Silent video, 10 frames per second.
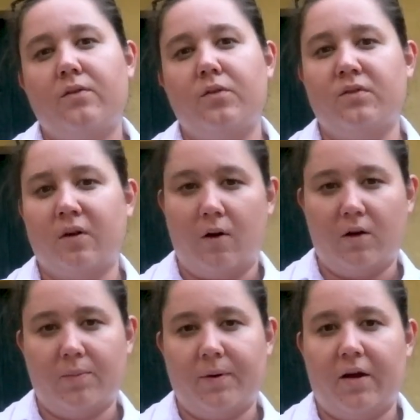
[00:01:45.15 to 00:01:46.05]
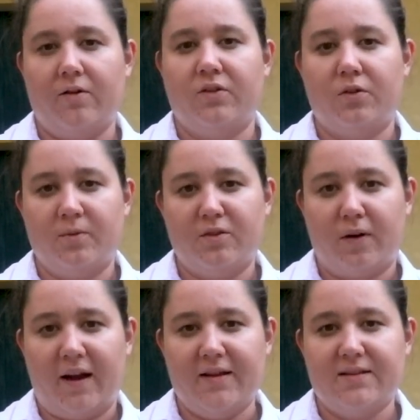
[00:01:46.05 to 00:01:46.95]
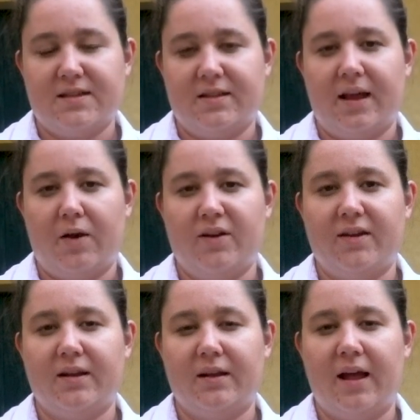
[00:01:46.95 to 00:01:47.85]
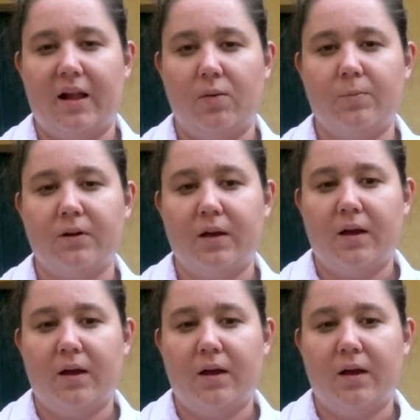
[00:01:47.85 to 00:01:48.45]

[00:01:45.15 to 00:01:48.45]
to talk about human rights, and how it can help